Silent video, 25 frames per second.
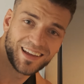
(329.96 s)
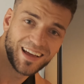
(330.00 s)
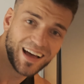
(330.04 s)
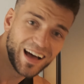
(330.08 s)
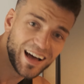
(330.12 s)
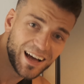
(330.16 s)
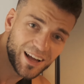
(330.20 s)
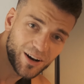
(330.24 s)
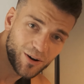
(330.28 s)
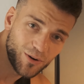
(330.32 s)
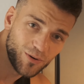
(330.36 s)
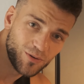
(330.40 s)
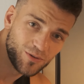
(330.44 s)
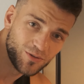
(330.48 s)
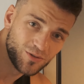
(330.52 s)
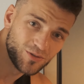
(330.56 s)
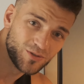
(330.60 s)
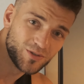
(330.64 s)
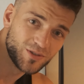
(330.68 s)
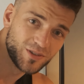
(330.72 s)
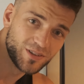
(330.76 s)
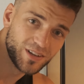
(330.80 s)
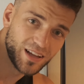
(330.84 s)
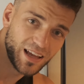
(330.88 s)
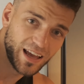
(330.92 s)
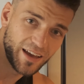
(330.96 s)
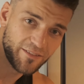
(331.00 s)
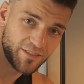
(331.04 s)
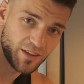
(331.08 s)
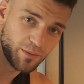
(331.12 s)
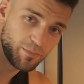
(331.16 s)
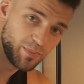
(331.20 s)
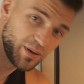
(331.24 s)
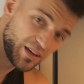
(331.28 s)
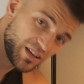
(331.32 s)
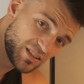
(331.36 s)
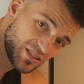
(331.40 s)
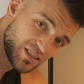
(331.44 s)
I don't have
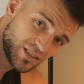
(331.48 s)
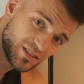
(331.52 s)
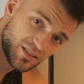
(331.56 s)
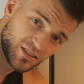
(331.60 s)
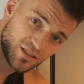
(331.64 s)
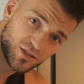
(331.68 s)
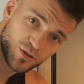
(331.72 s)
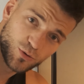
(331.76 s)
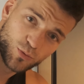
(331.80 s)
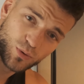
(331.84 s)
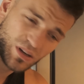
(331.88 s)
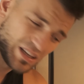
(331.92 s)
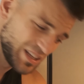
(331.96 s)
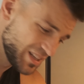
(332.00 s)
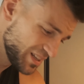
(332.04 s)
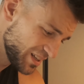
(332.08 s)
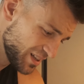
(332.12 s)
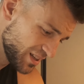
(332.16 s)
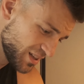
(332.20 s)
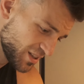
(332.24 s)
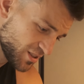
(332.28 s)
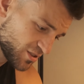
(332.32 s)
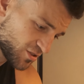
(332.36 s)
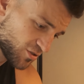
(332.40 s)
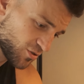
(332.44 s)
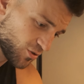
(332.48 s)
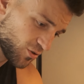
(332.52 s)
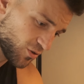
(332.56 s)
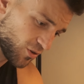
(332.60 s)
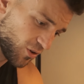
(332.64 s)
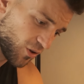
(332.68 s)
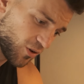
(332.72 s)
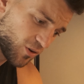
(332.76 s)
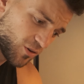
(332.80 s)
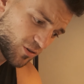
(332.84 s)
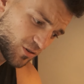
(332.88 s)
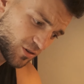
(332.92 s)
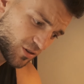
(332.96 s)
the patience to wait so
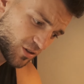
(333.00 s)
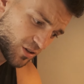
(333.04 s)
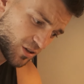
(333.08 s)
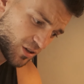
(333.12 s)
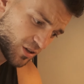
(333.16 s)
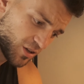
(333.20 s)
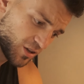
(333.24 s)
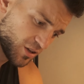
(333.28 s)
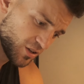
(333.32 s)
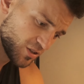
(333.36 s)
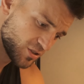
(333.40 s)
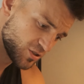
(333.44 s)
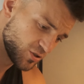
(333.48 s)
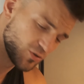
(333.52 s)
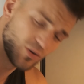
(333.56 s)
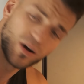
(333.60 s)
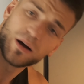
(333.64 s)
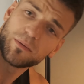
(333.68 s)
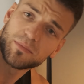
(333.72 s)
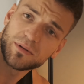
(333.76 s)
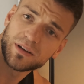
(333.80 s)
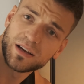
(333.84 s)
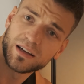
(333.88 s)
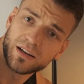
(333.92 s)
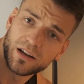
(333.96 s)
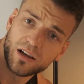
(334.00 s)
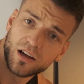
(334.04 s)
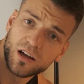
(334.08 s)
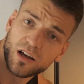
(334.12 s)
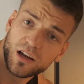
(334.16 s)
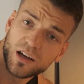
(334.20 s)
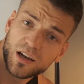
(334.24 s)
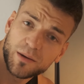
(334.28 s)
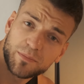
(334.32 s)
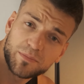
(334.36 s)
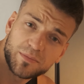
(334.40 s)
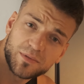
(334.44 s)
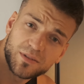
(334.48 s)
long, so I'm gonna
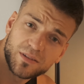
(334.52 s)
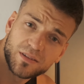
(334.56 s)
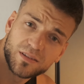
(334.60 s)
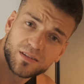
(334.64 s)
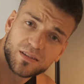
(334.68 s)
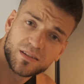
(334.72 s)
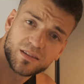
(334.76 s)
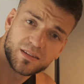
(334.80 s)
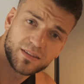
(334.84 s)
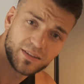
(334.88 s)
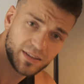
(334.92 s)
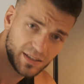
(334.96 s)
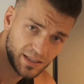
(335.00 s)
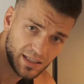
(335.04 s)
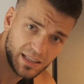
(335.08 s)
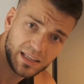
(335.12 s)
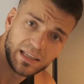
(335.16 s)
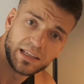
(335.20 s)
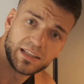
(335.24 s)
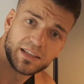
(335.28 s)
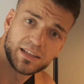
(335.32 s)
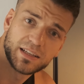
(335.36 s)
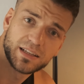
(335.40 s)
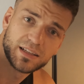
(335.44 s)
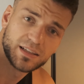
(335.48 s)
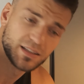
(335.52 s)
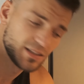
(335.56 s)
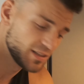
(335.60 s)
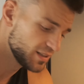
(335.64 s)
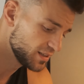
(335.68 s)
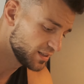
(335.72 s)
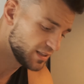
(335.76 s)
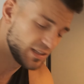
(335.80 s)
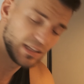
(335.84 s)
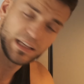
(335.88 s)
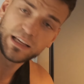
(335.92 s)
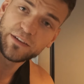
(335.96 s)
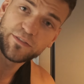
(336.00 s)
up the heat,
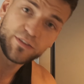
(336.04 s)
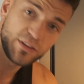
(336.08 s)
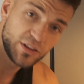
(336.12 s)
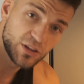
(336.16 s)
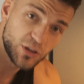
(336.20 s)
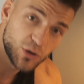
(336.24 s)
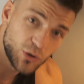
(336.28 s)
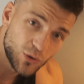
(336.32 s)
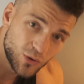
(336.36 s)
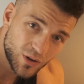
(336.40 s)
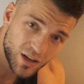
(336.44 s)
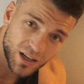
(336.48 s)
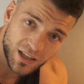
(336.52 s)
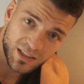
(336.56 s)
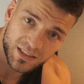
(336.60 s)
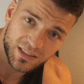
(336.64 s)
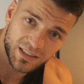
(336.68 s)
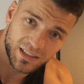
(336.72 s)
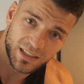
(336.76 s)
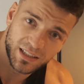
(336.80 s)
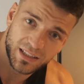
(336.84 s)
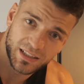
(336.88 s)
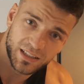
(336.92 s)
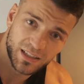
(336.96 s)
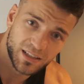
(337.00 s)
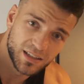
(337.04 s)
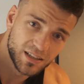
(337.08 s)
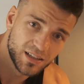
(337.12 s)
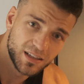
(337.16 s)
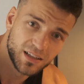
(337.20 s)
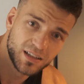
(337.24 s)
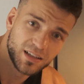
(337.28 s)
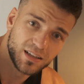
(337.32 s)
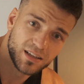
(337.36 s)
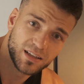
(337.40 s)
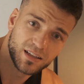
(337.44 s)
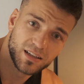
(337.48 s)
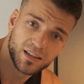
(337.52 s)
even though I said
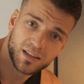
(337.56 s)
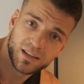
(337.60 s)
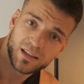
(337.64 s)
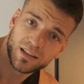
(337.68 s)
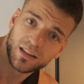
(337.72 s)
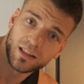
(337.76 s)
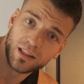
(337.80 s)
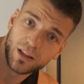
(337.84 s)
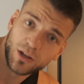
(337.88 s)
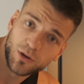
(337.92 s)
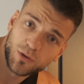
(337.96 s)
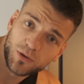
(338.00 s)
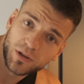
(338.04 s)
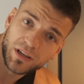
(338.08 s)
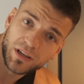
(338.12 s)
low